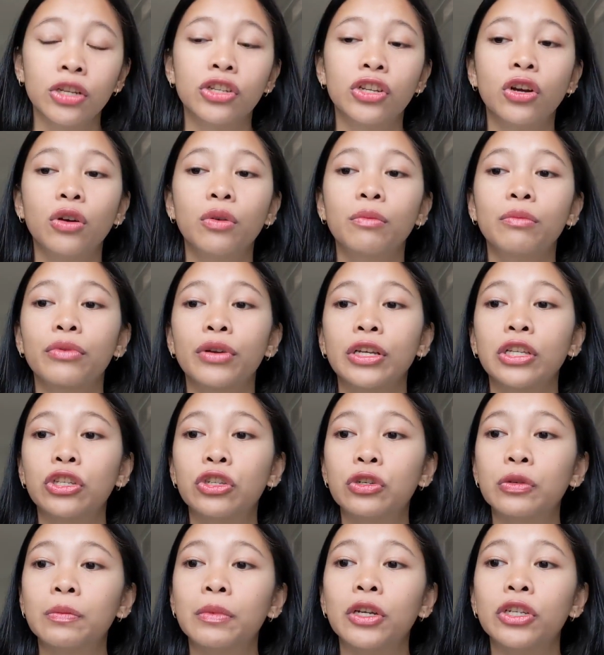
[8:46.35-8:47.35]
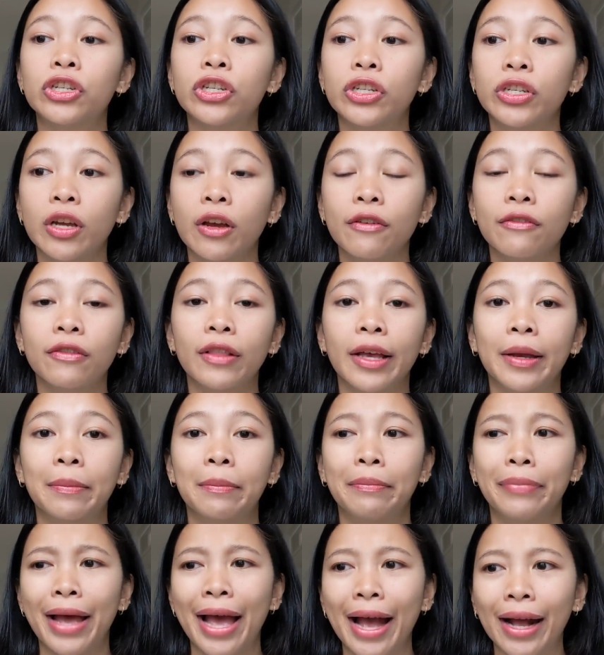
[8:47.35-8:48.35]
Don't bring too much stuff
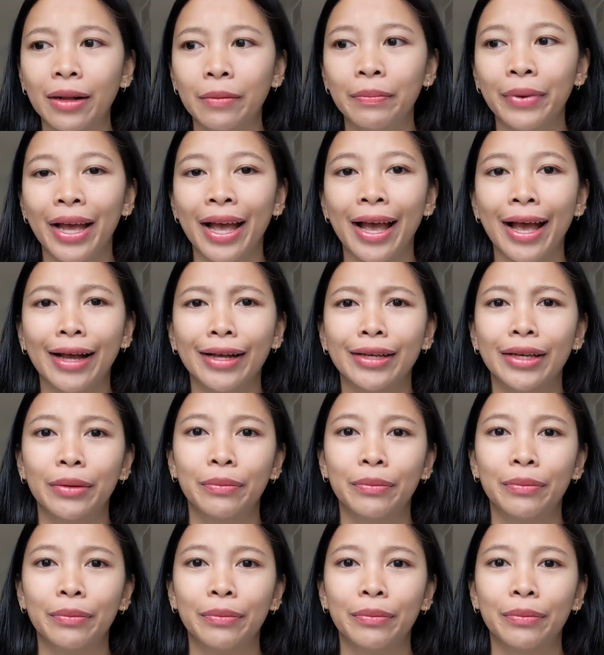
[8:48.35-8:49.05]
like backpack,